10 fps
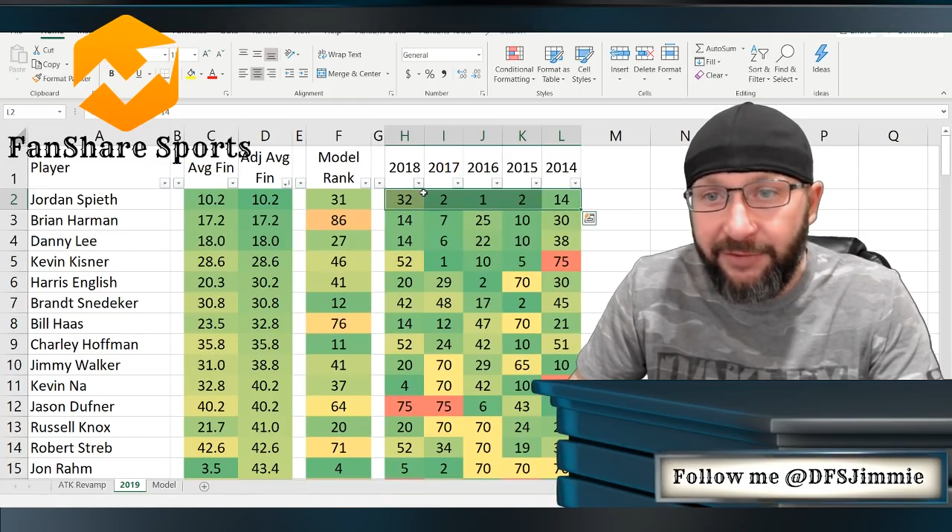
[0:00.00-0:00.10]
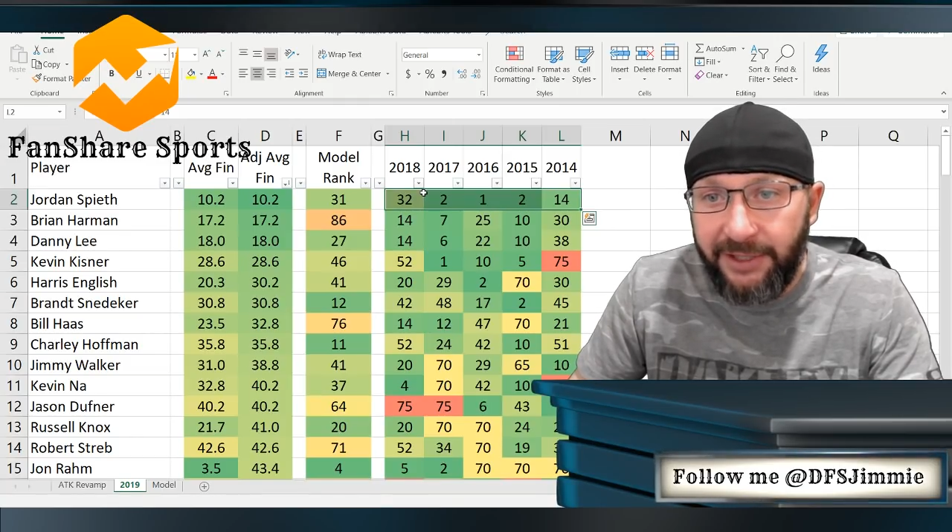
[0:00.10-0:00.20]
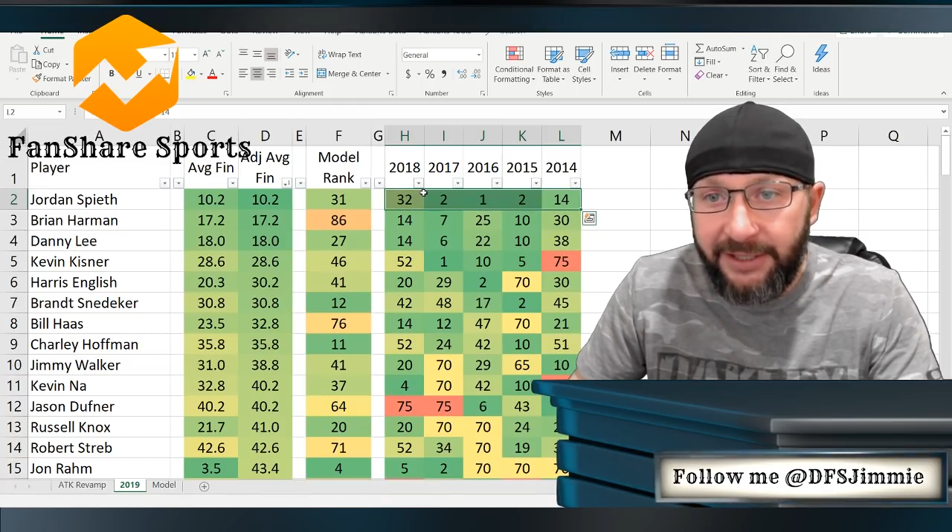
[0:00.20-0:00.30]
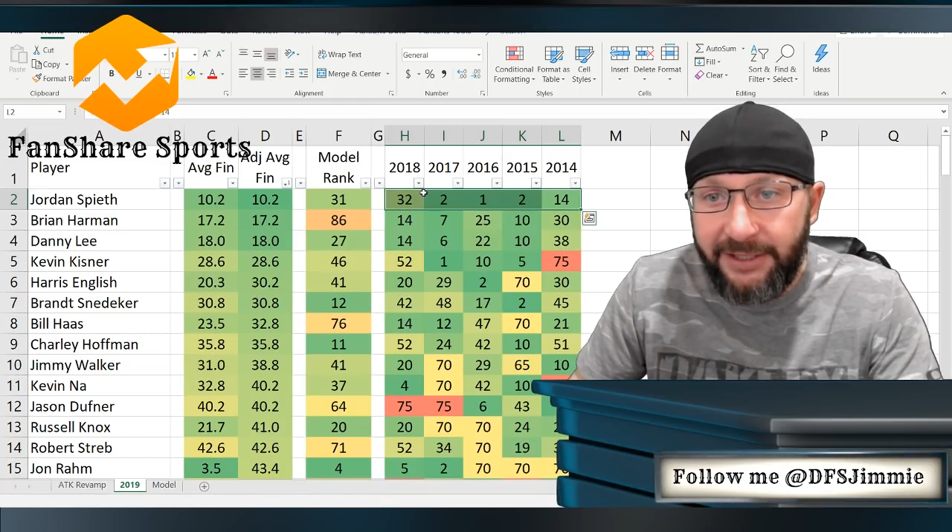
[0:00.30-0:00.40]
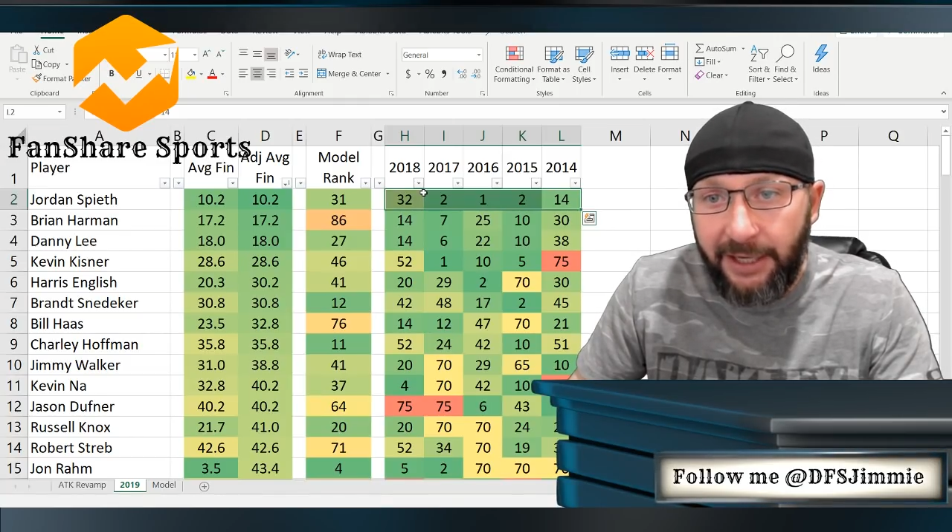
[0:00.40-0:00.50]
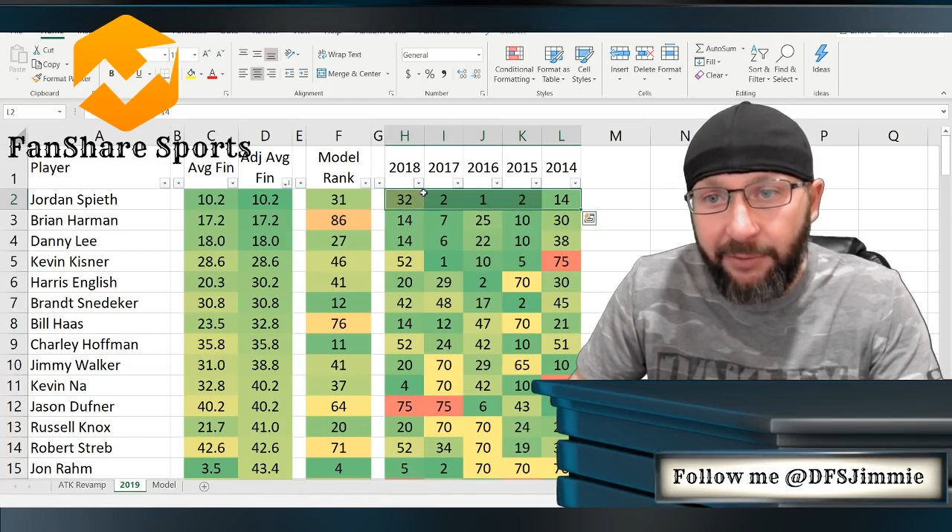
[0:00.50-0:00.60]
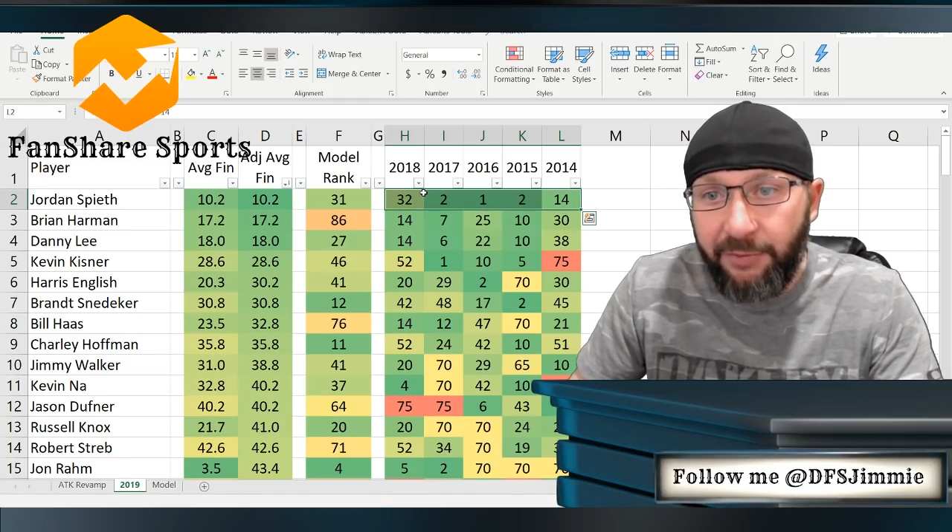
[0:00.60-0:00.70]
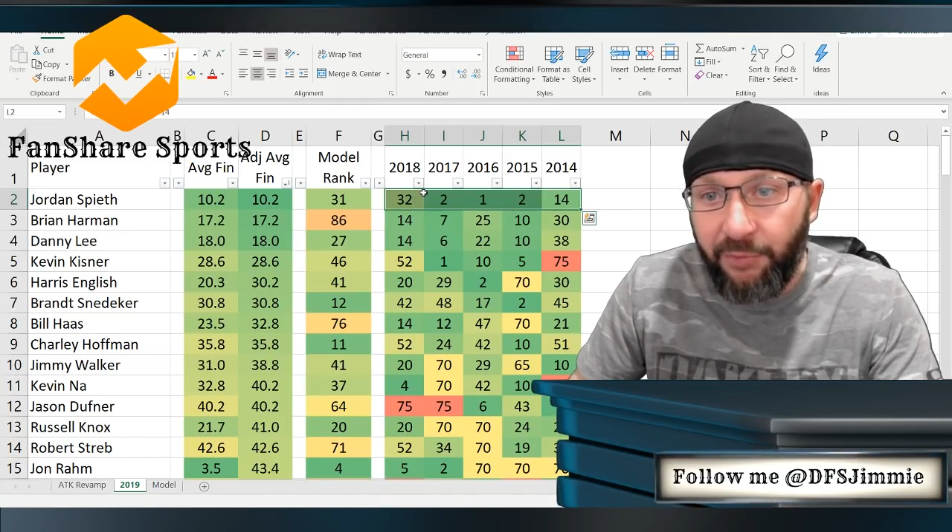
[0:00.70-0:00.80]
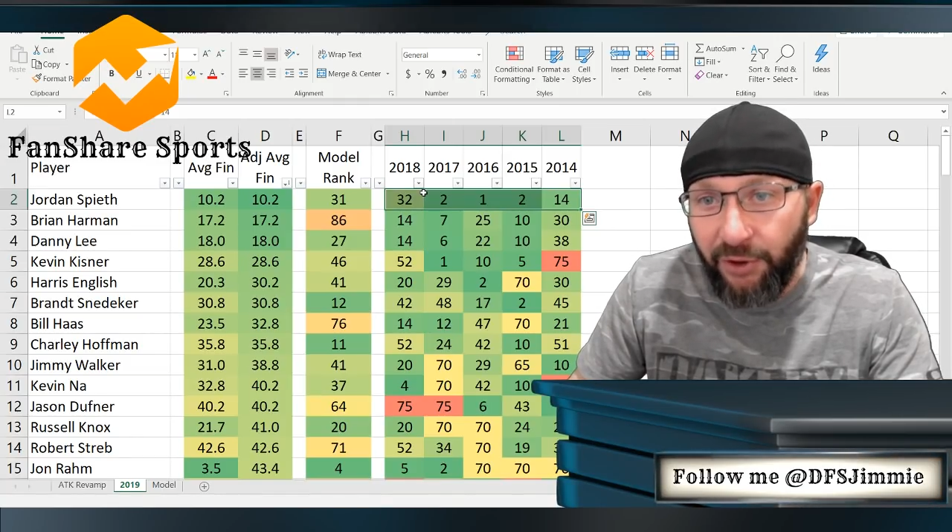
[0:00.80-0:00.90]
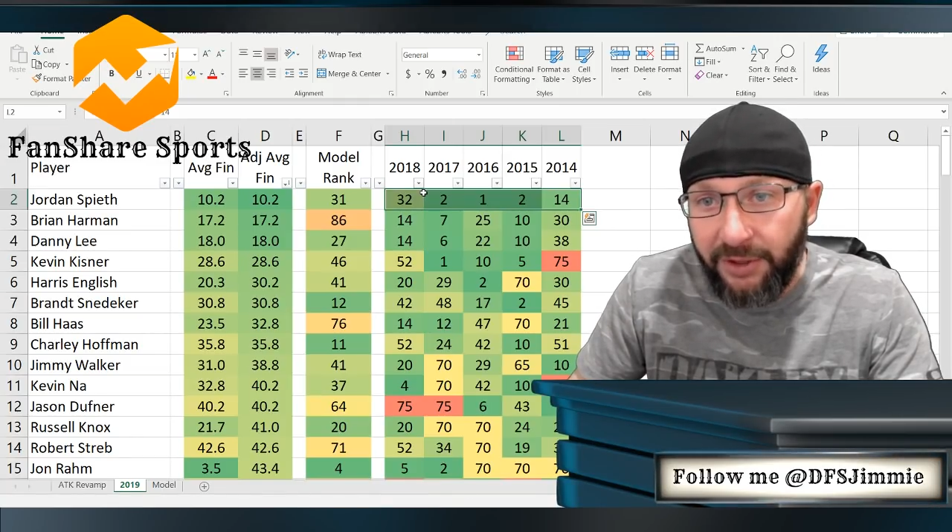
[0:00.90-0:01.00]
really contending
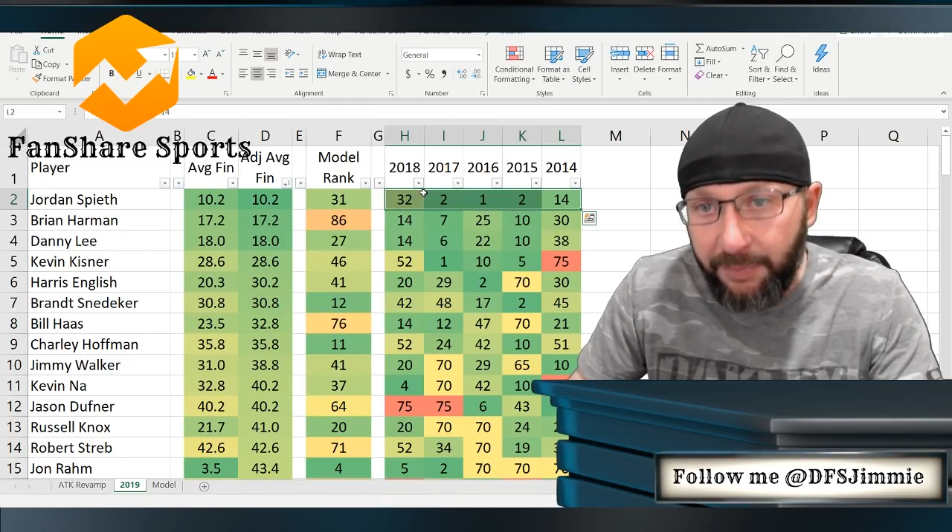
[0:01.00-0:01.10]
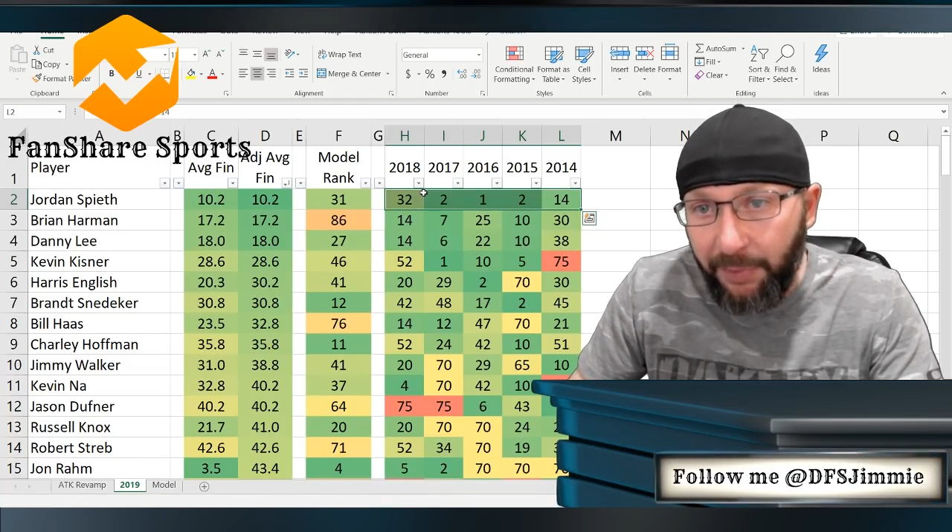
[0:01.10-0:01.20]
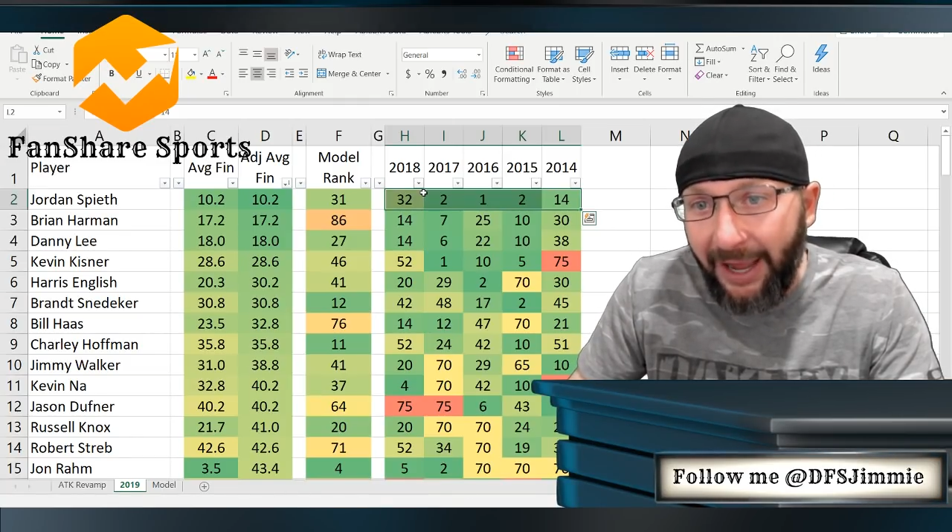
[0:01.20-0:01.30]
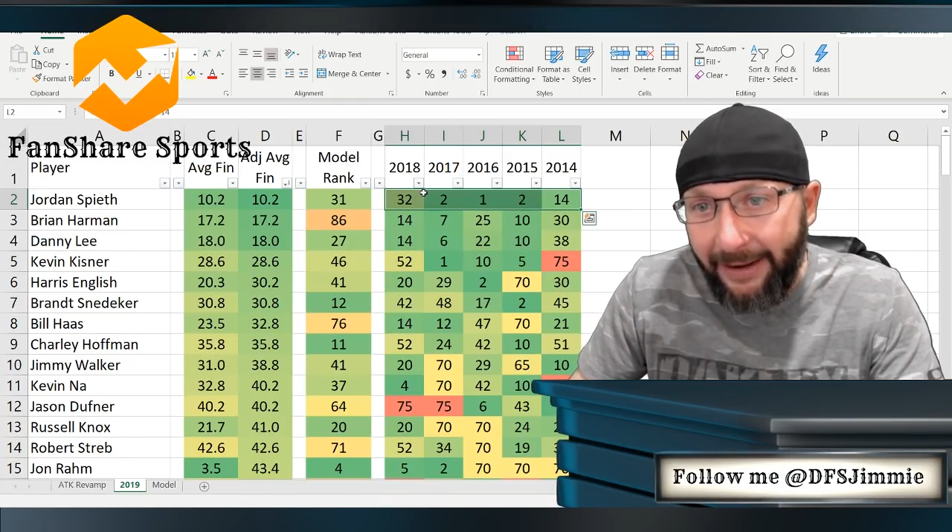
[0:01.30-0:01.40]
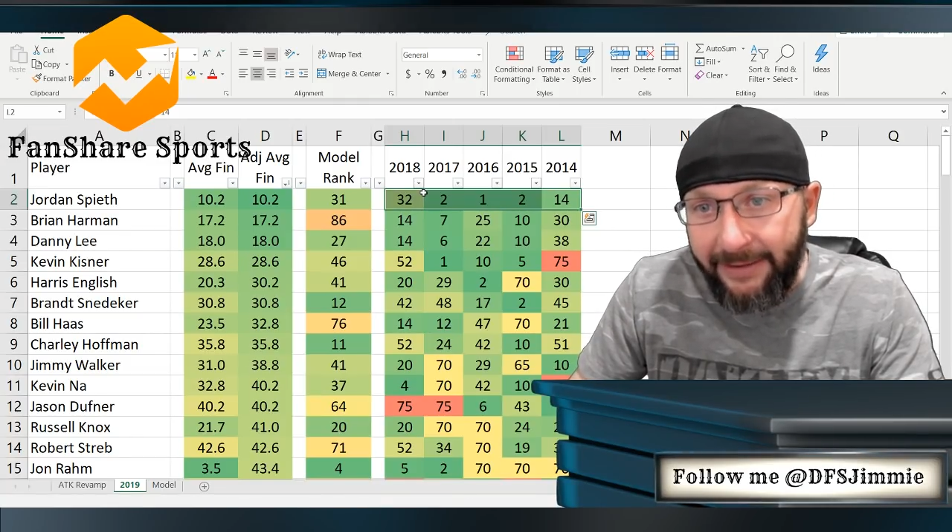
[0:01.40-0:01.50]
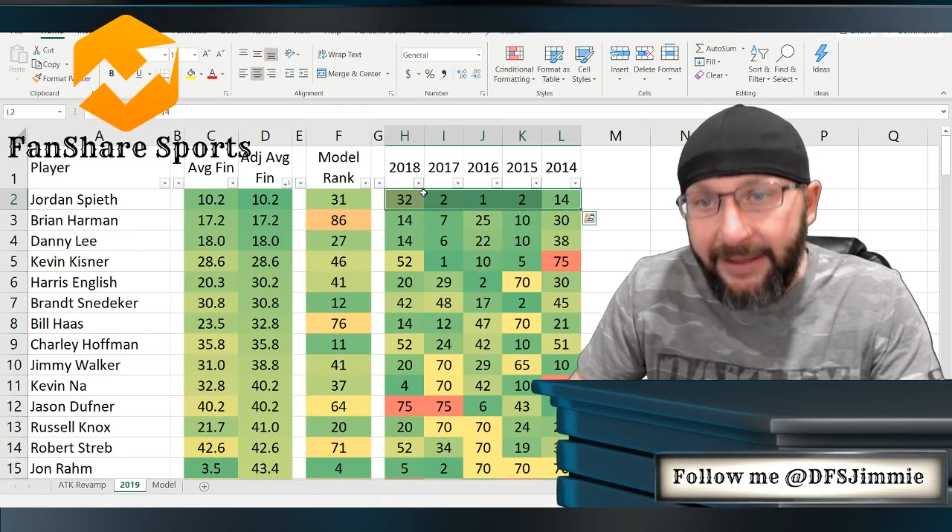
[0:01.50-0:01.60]
with Brooks, but